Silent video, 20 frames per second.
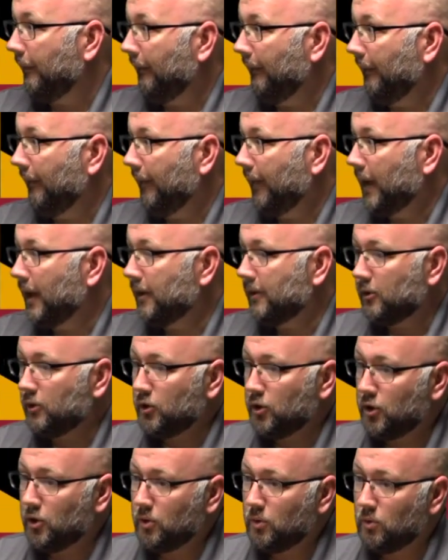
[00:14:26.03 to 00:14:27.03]

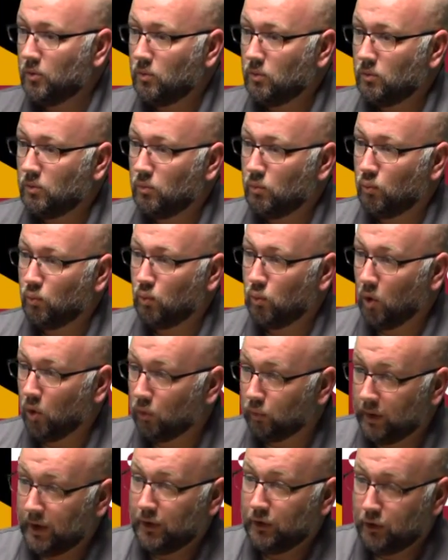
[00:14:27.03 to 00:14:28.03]
and you
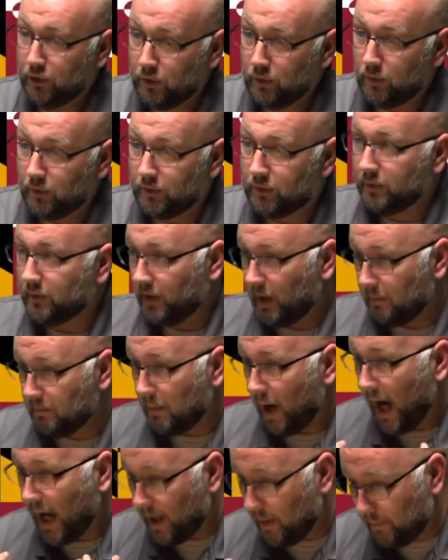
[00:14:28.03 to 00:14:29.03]
will reduce, in
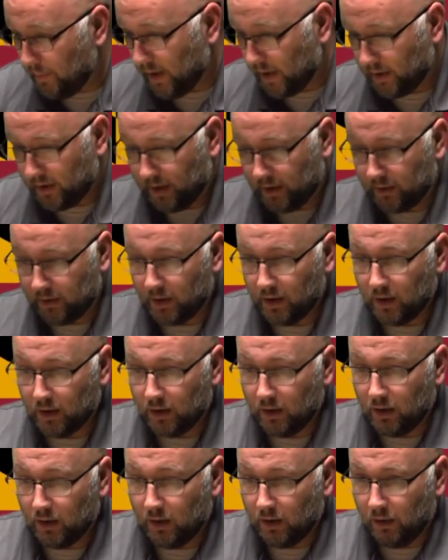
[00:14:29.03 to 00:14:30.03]
my opinion,
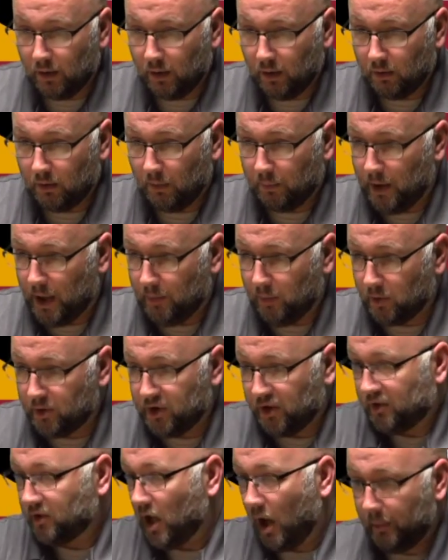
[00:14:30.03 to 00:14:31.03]
the people
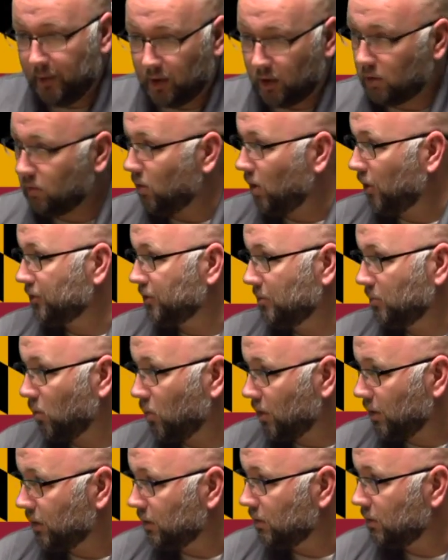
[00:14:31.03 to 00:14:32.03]
just coming across the
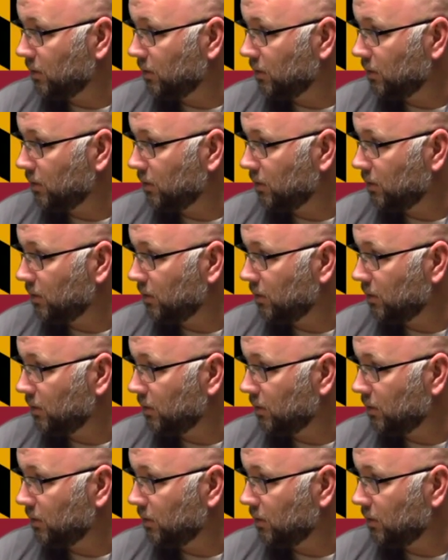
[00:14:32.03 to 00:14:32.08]
border.